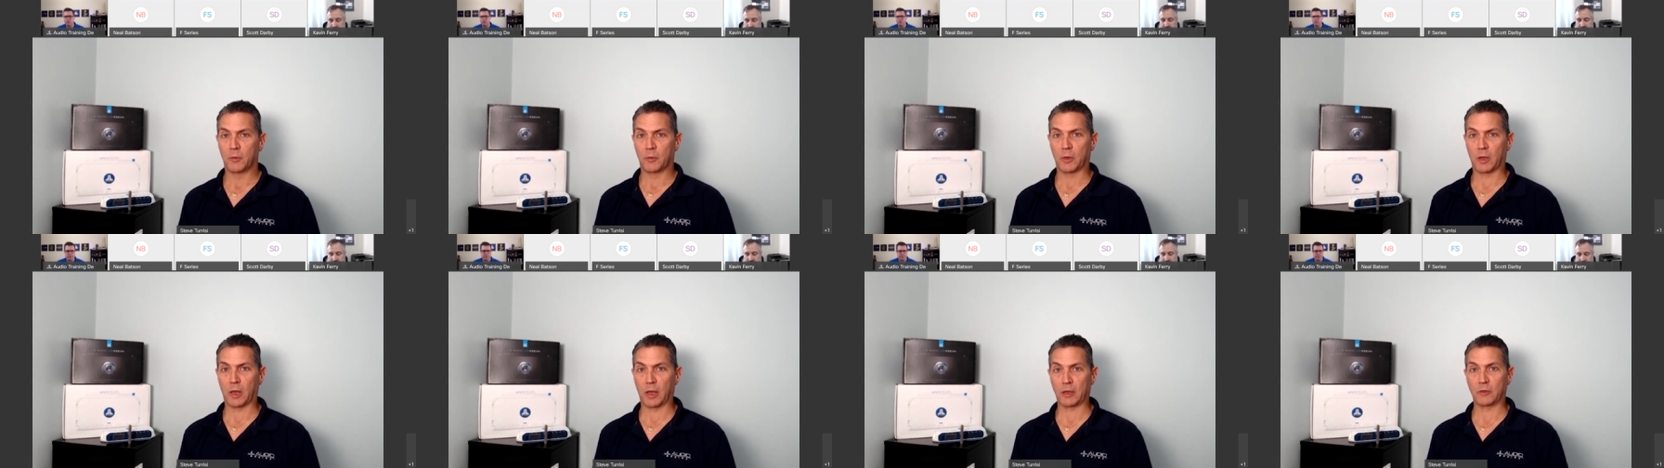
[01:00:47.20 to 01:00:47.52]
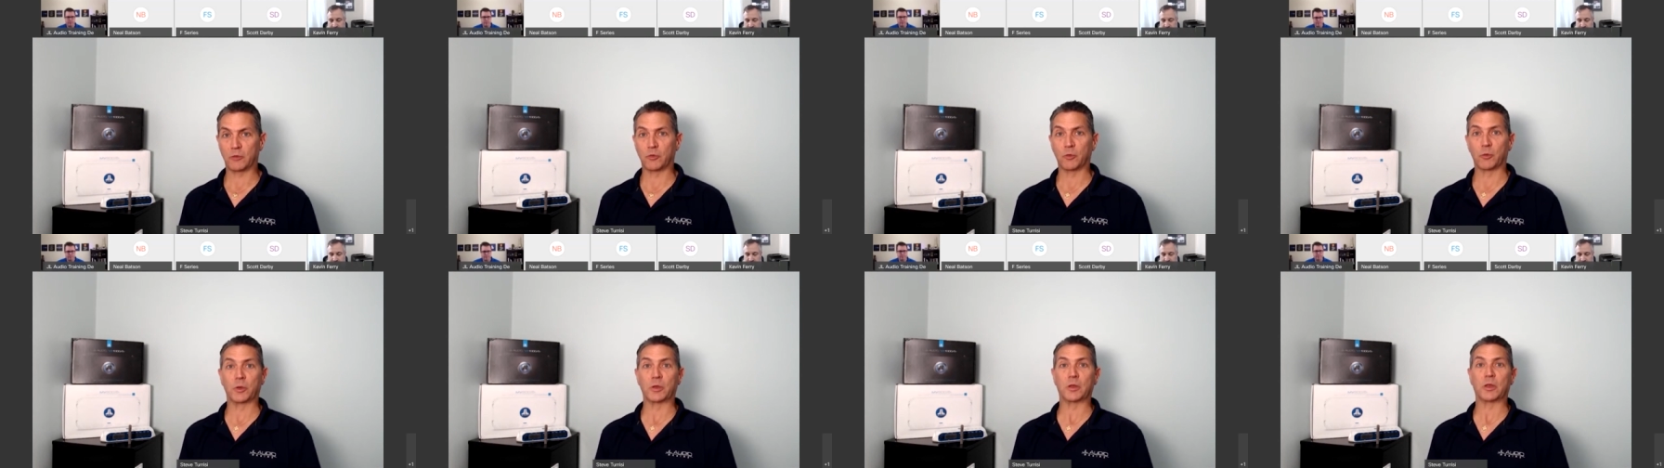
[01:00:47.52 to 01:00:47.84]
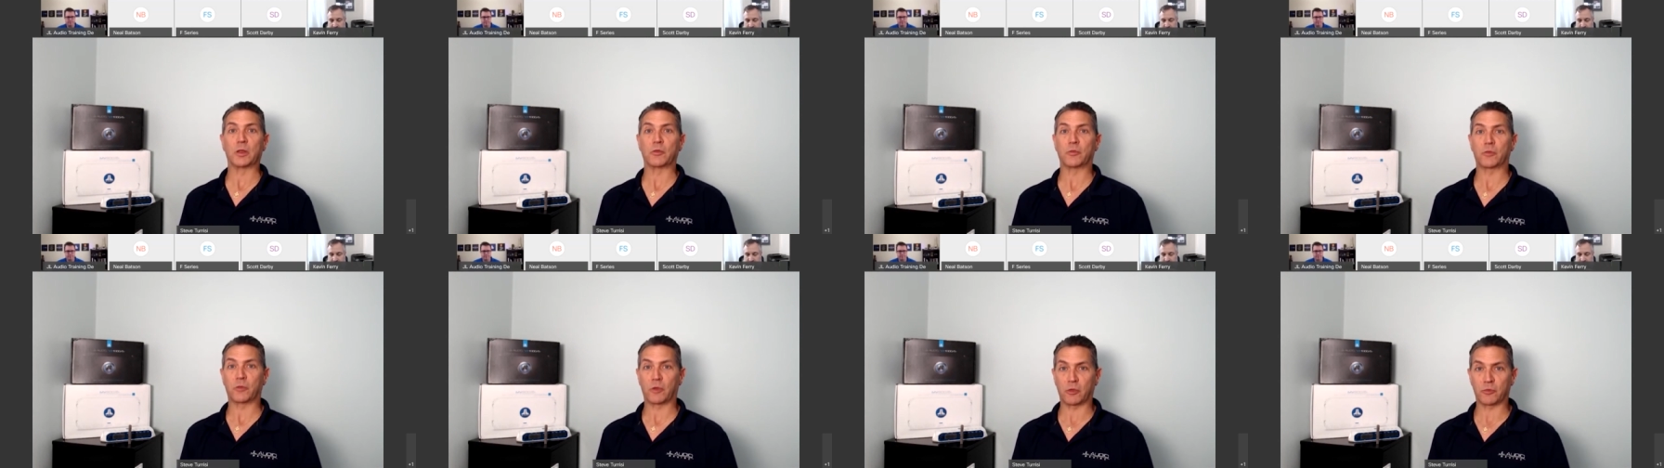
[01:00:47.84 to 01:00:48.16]
We like doing
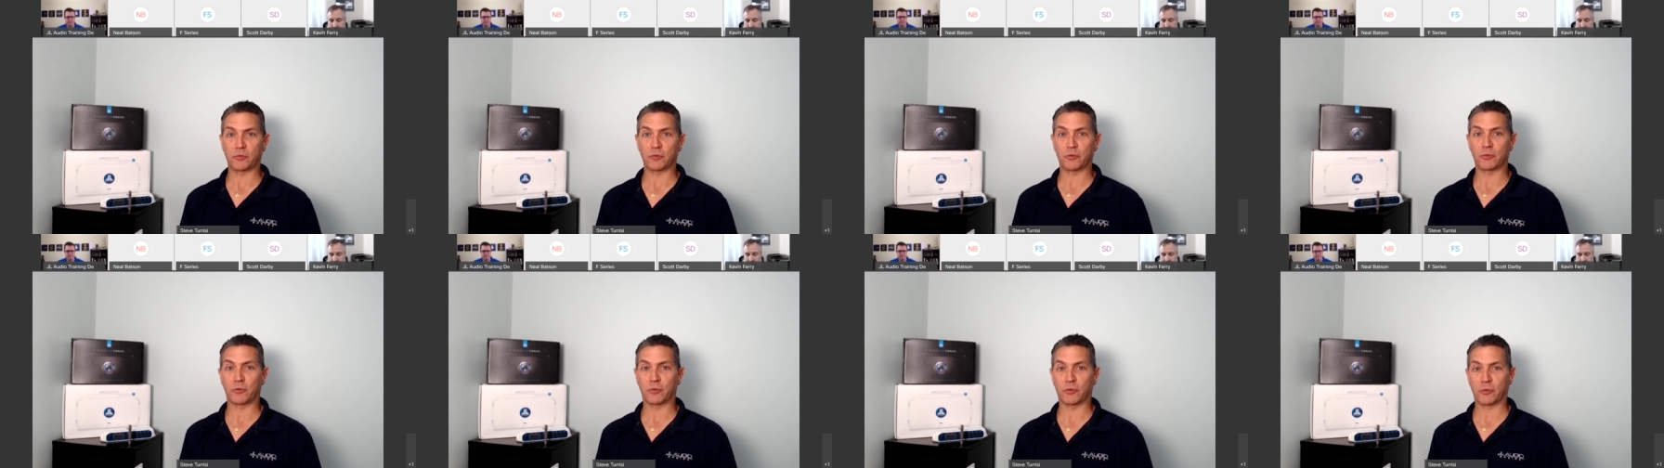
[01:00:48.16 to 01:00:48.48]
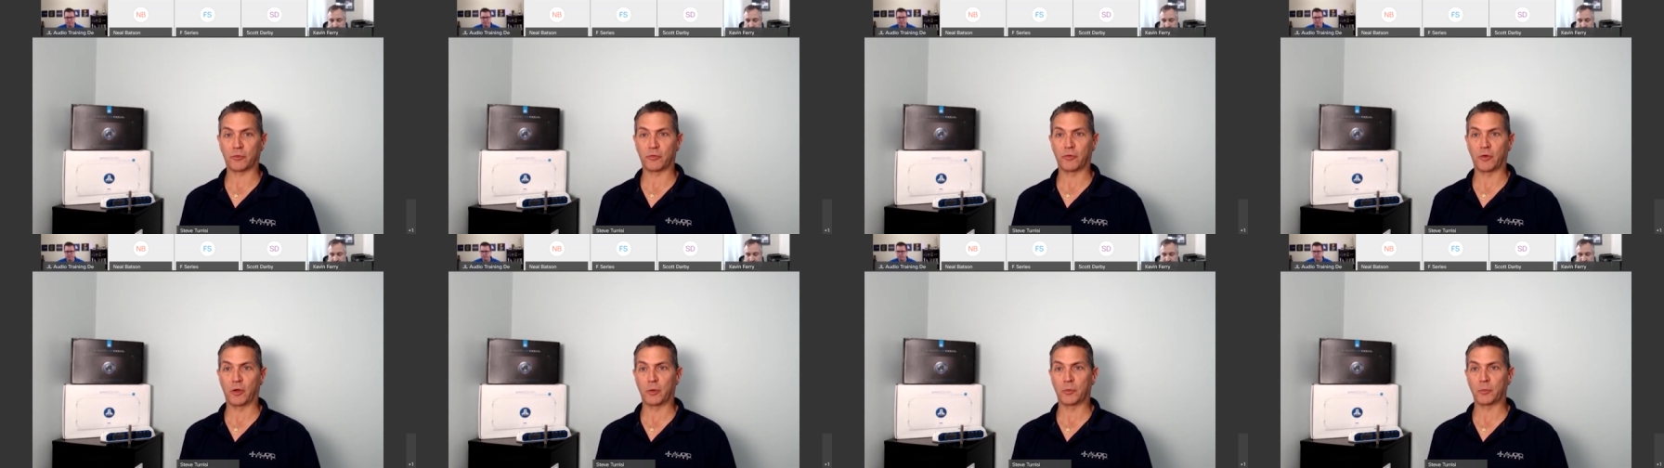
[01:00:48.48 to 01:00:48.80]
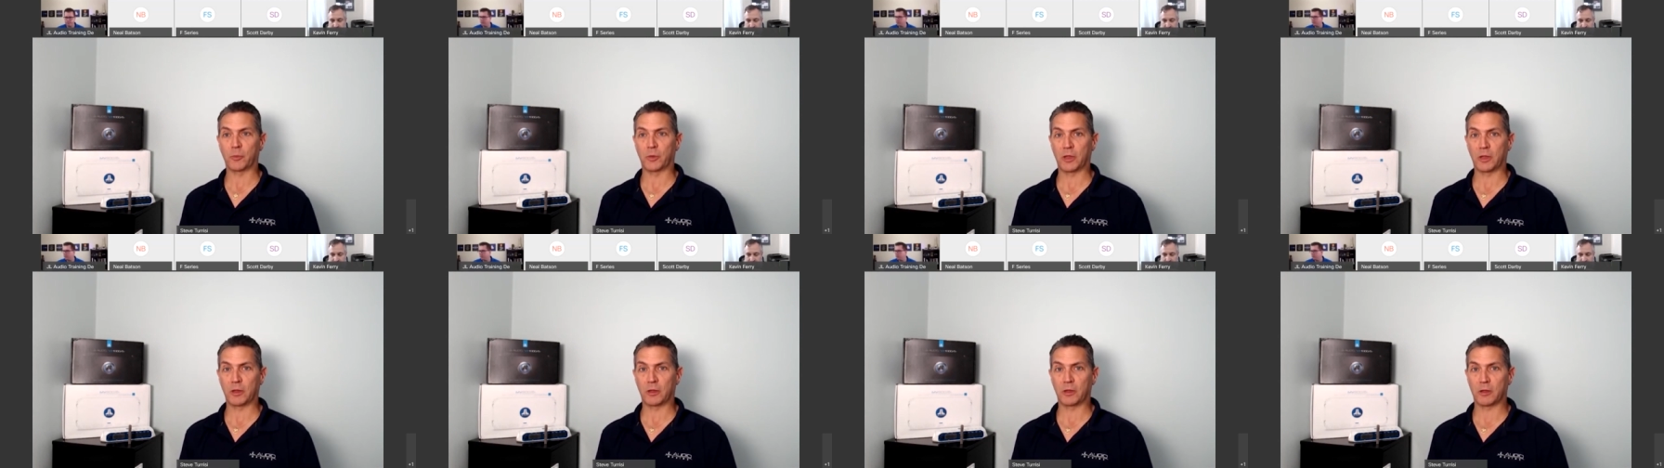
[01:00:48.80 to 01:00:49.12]
these sessions. They're
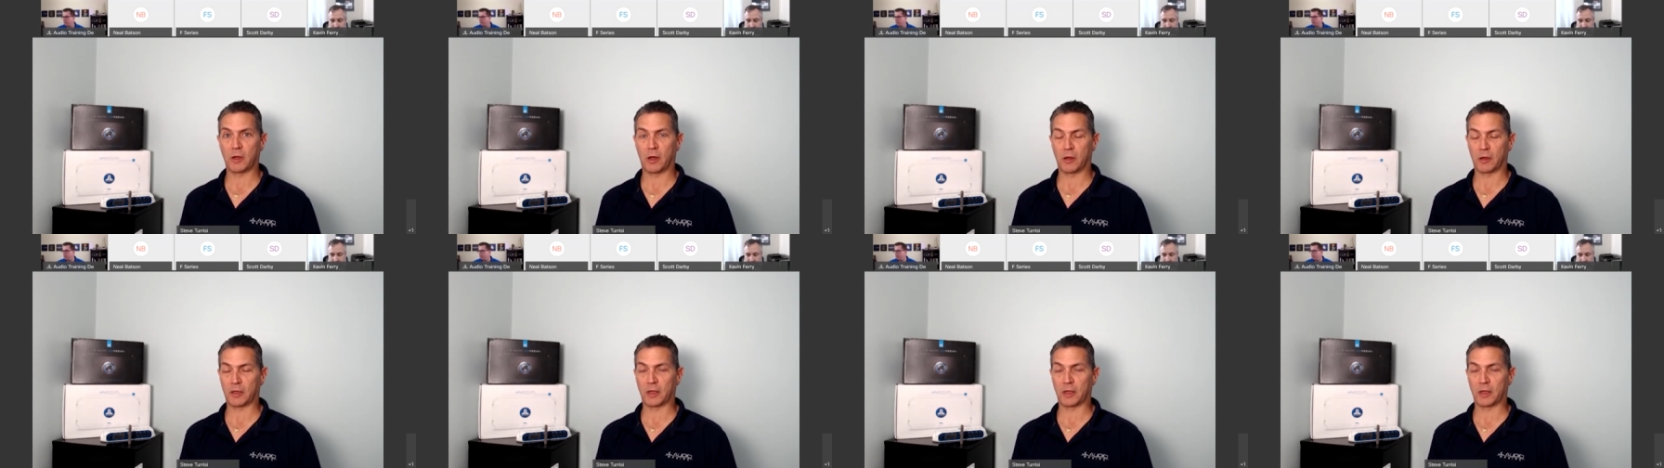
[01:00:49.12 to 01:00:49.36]
fun. We